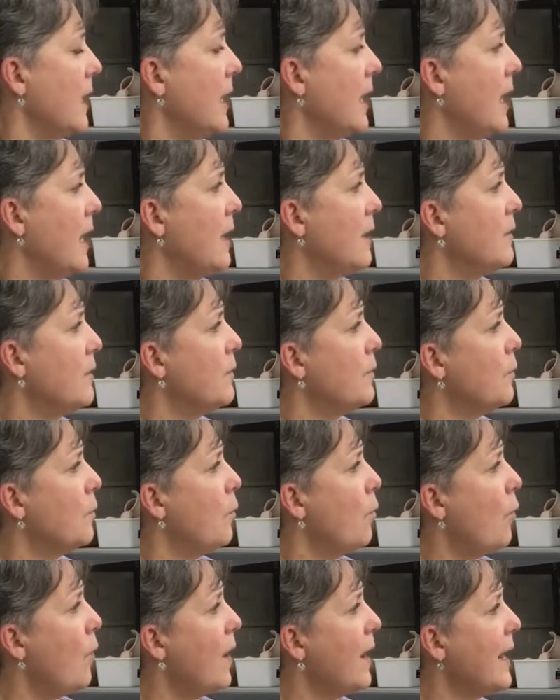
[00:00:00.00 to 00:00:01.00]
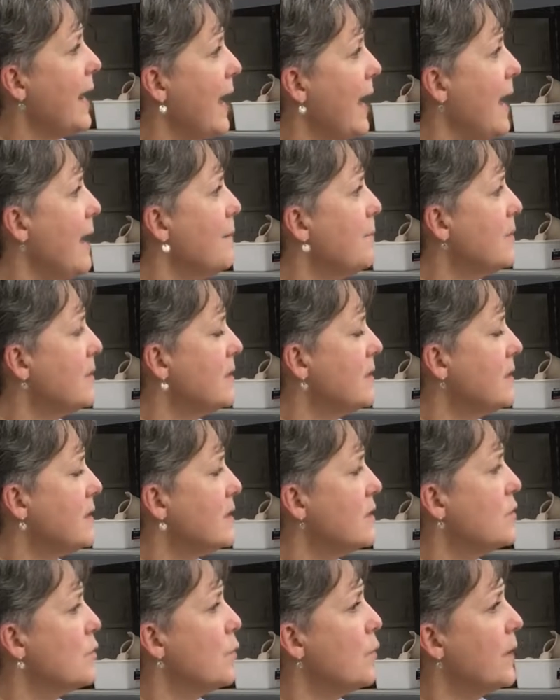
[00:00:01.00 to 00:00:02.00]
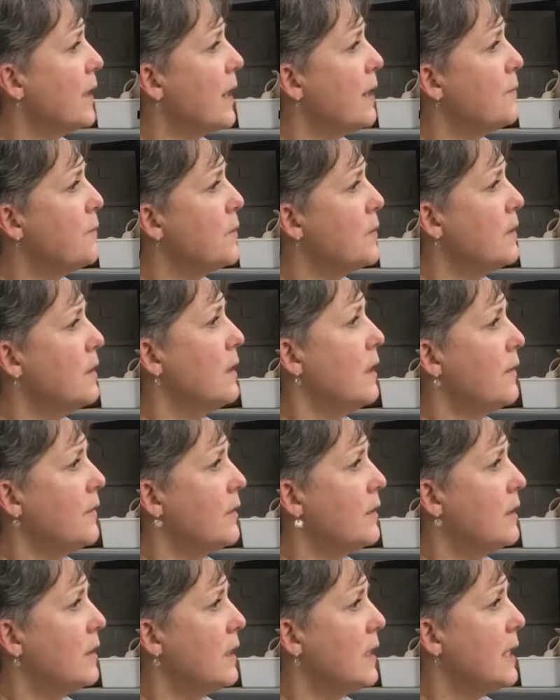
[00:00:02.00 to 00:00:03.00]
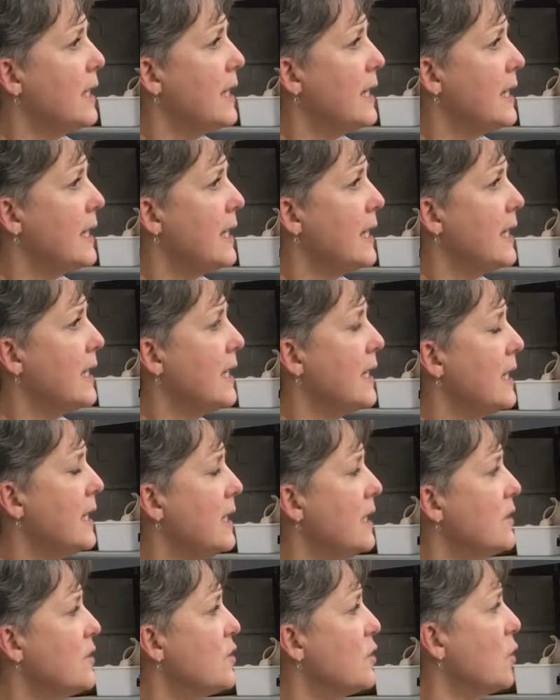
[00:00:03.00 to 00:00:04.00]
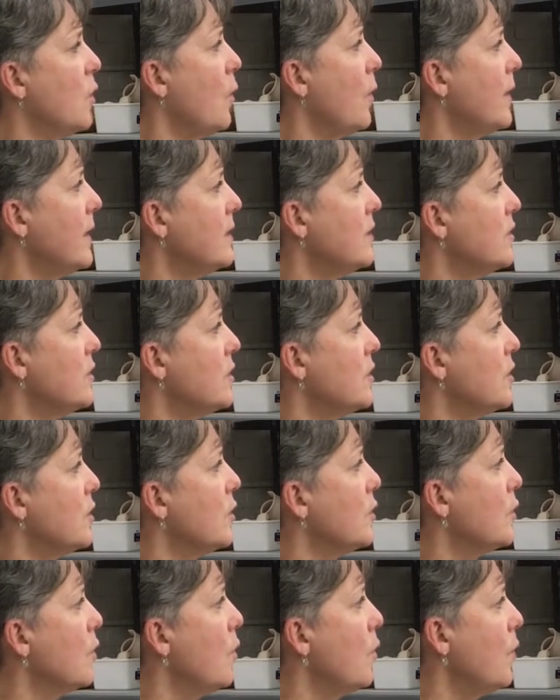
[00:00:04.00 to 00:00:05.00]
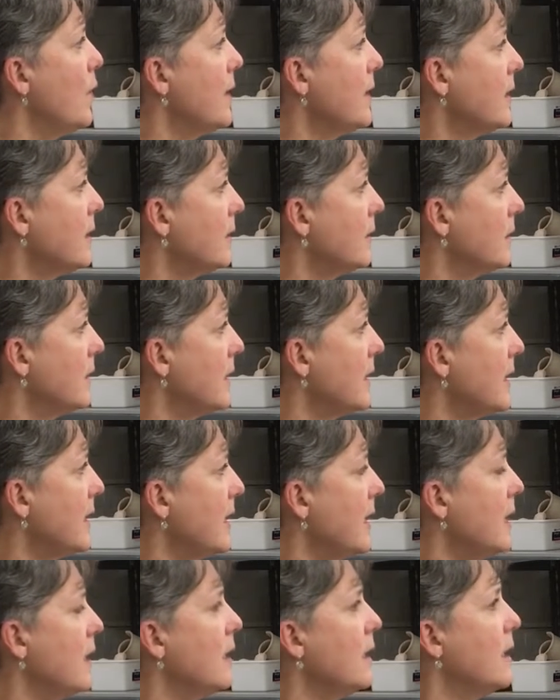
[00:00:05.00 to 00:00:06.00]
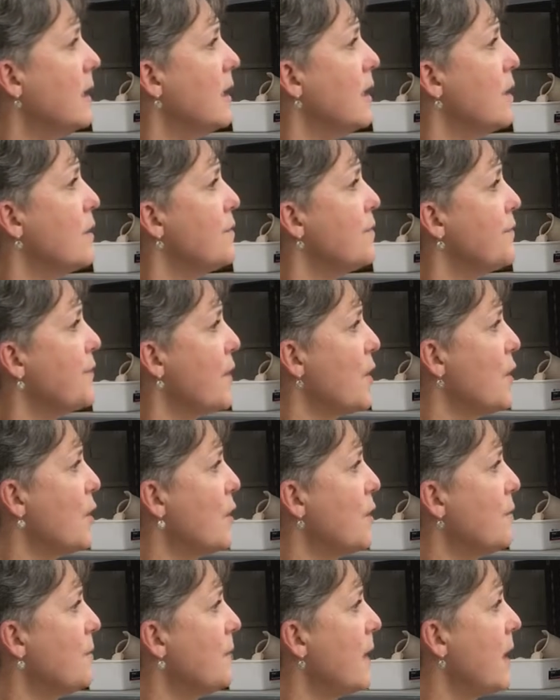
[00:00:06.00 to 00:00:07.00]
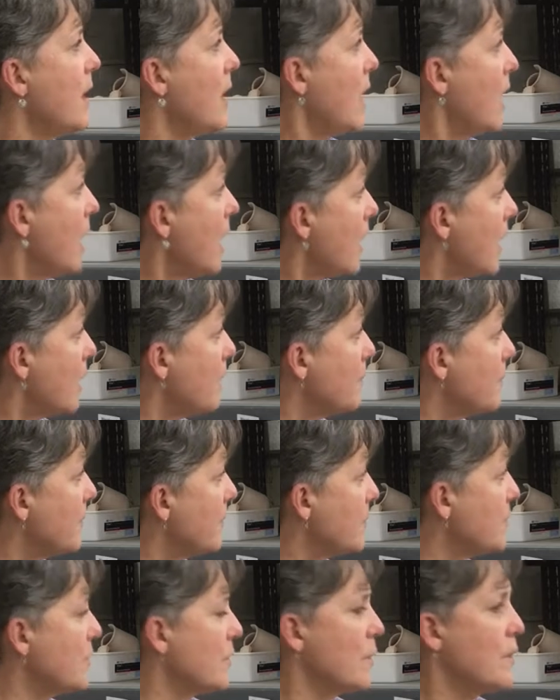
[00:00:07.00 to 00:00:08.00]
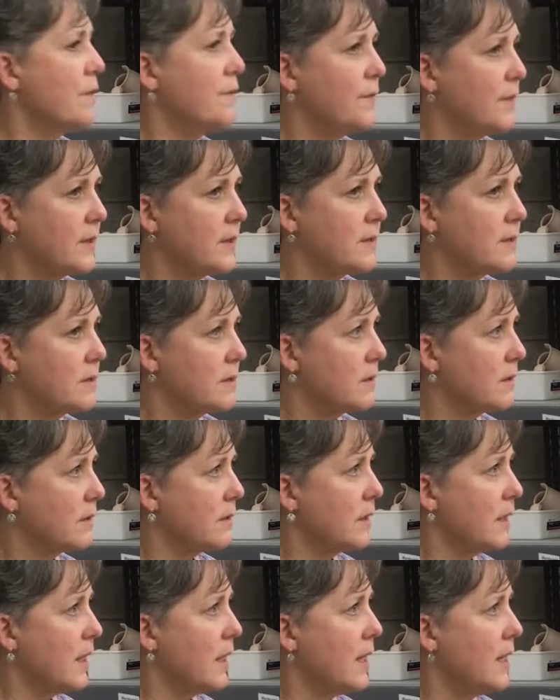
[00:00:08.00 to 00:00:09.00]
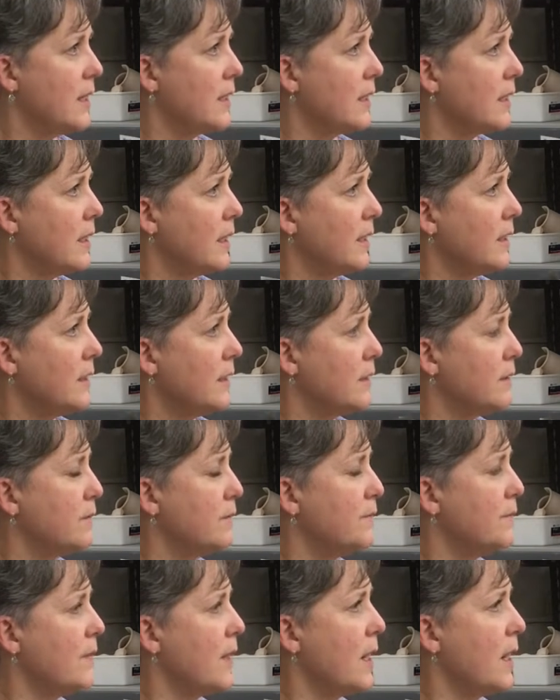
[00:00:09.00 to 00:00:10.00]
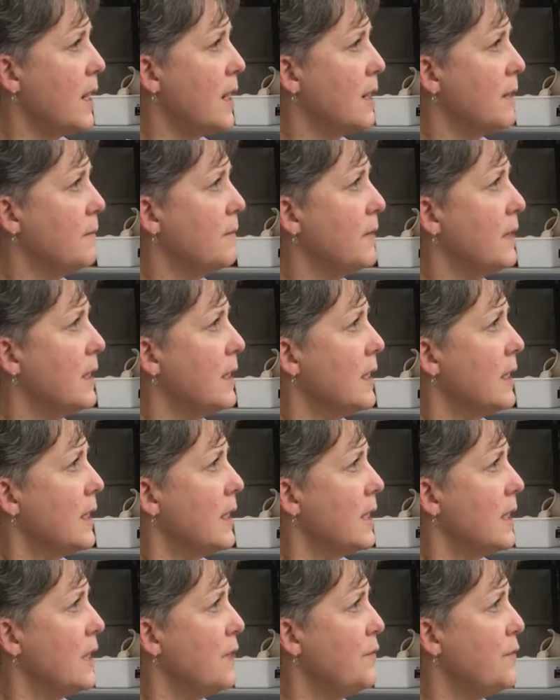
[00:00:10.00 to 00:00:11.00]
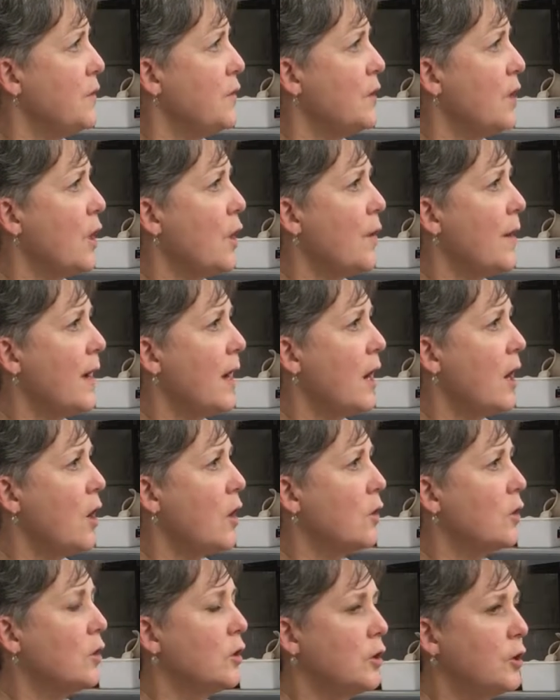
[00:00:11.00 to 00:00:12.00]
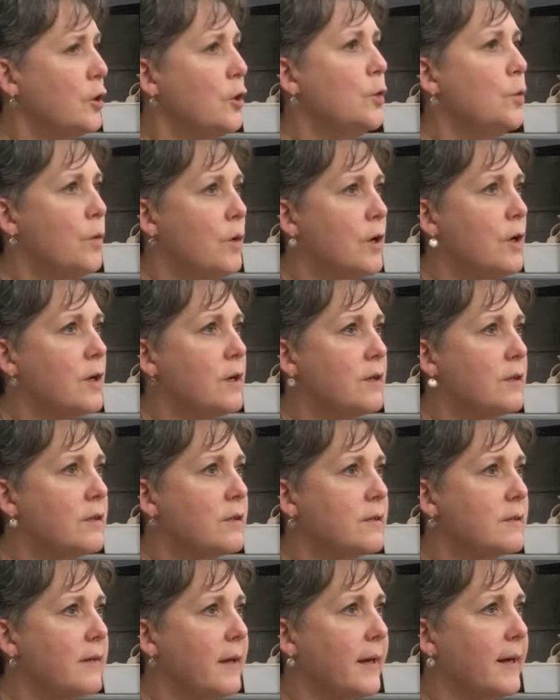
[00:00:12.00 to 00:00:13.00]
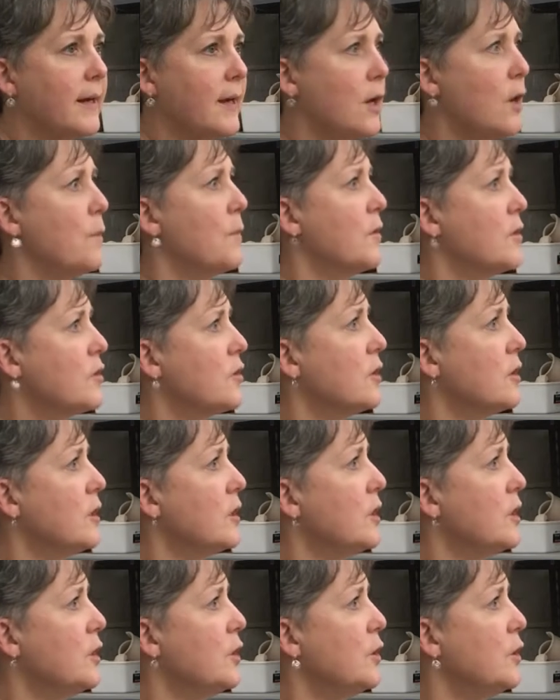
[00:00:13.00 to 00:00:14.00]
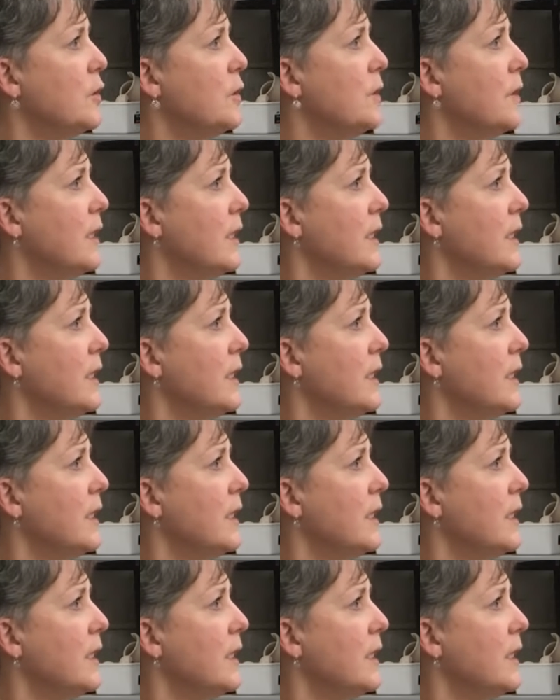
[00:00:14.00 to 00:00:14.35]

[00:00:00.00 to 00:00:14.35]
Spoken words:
And what happens is when I put it on the clay, it's going to quickly firm up the surface. Okay, it kind of, if you know how glue works, like Elmer's glue,